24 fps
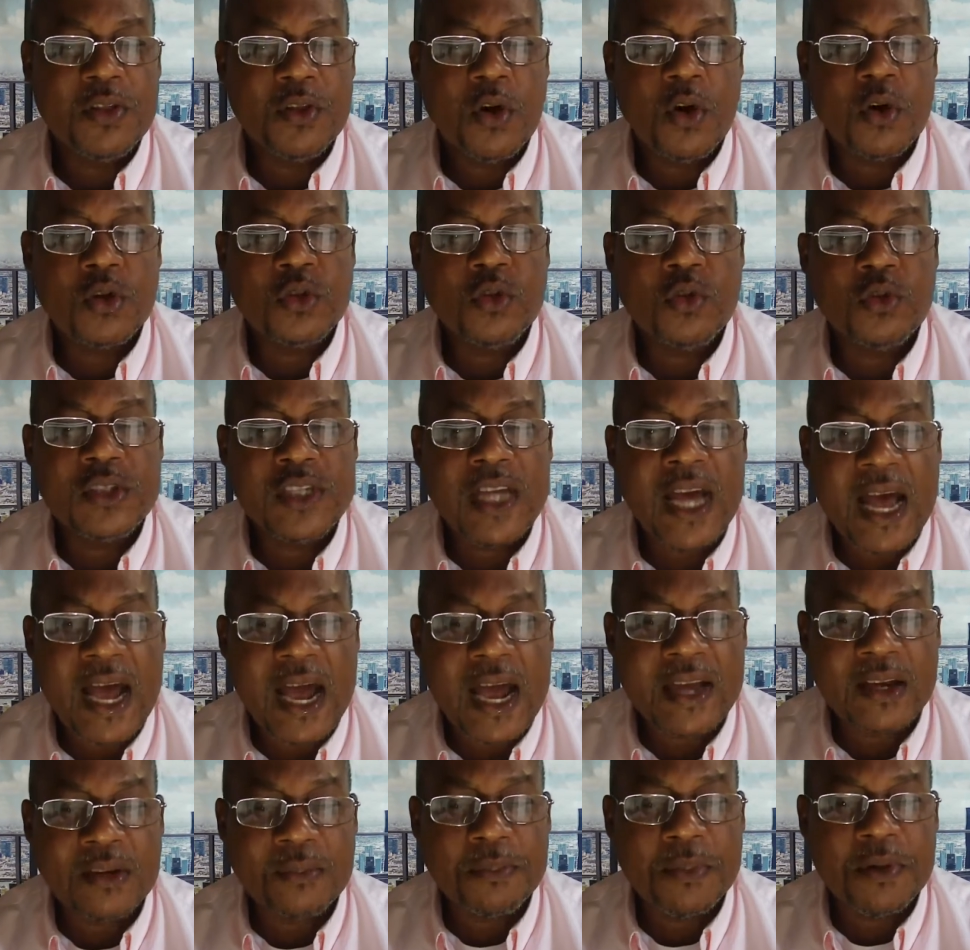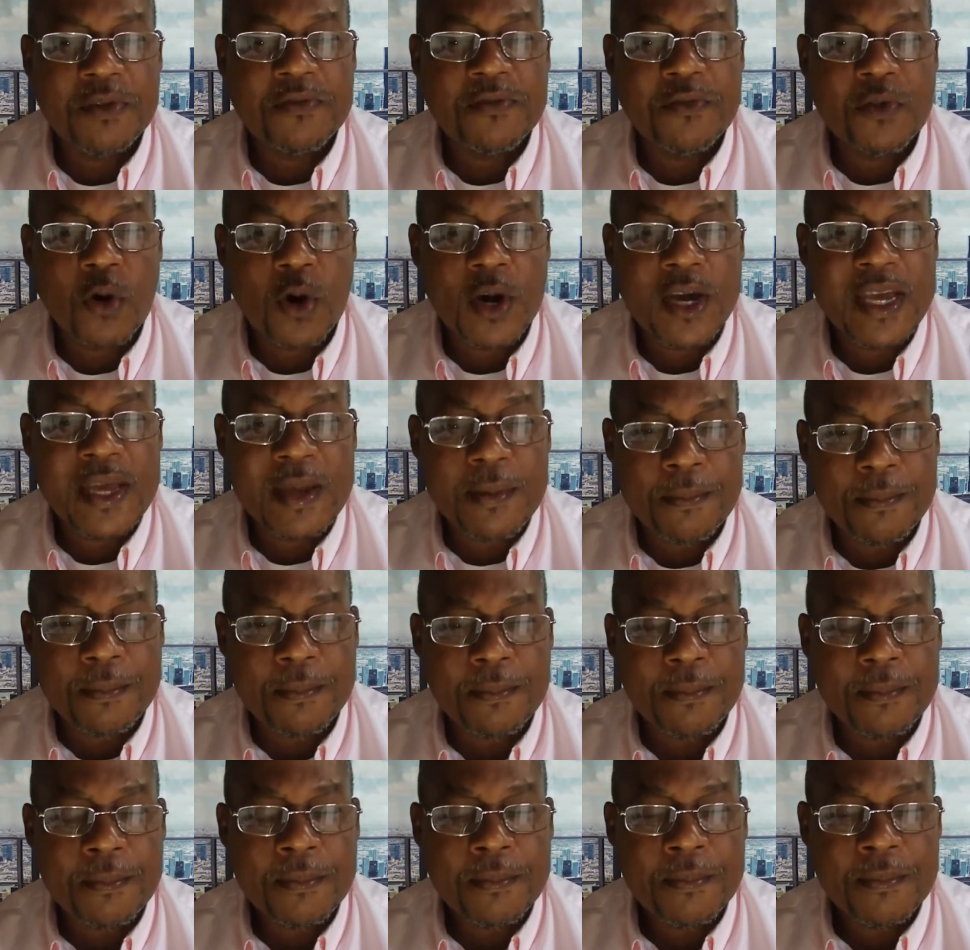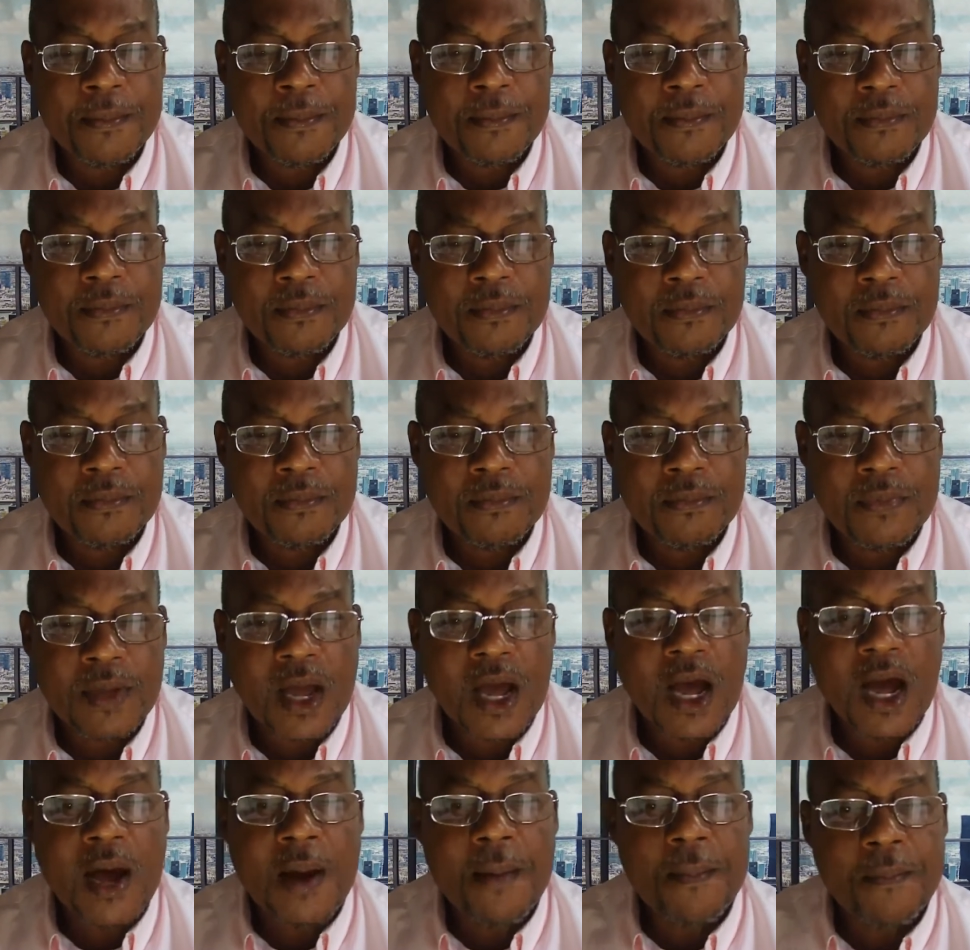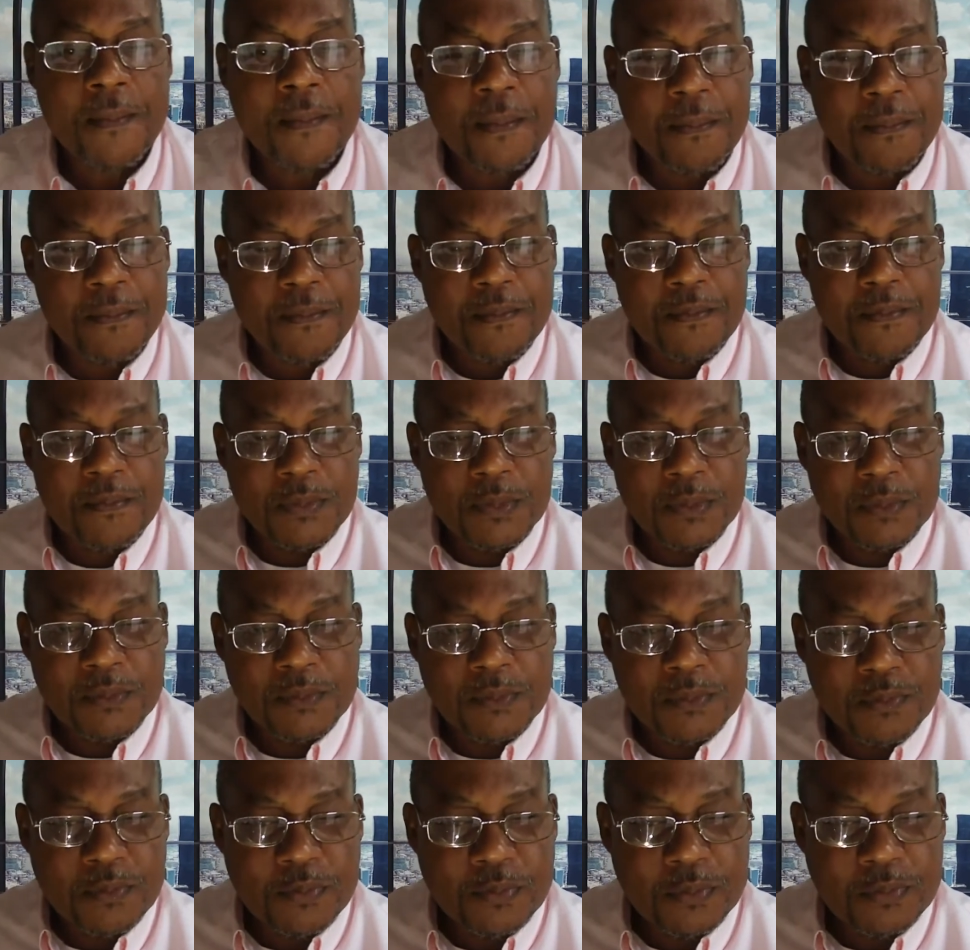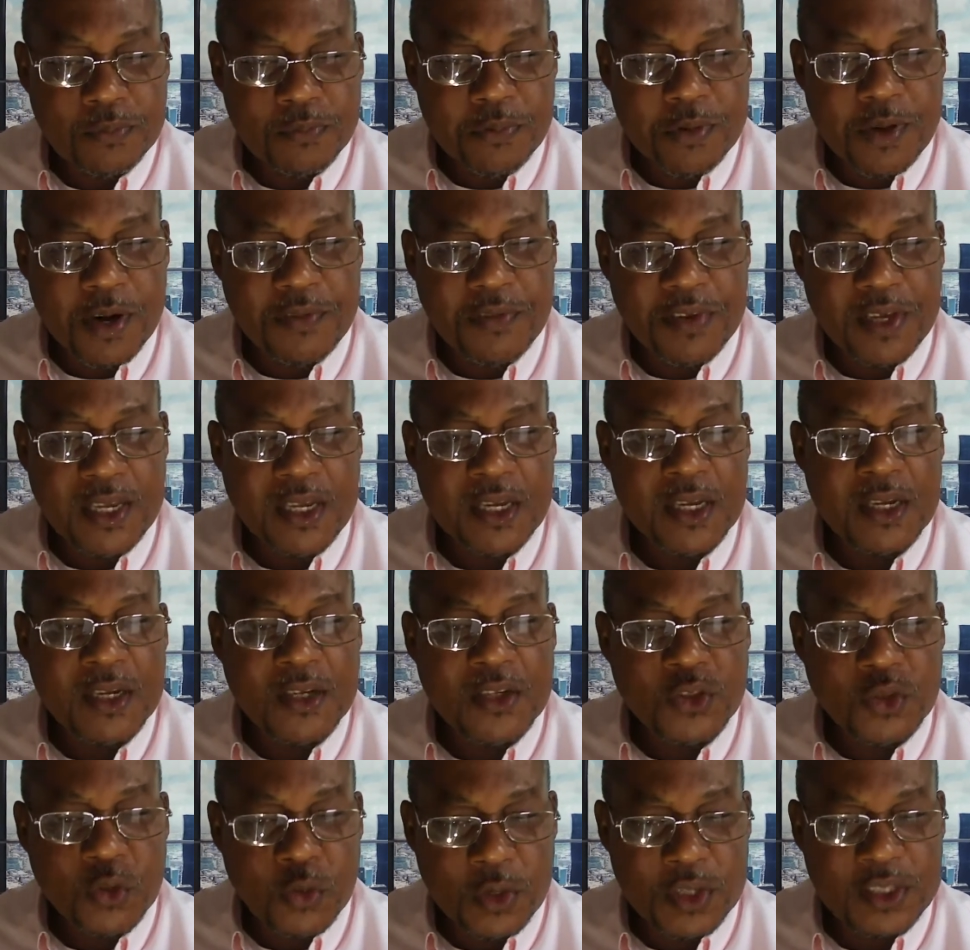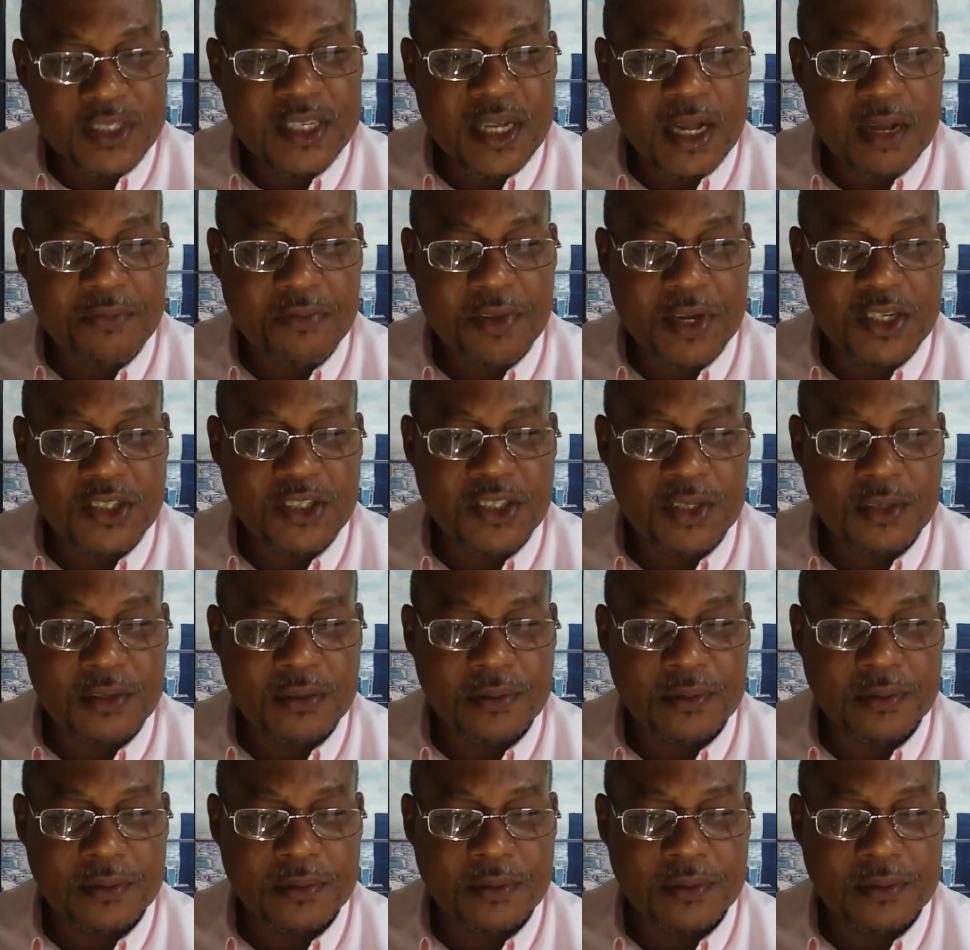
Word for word: those who died before him are privy to his salvation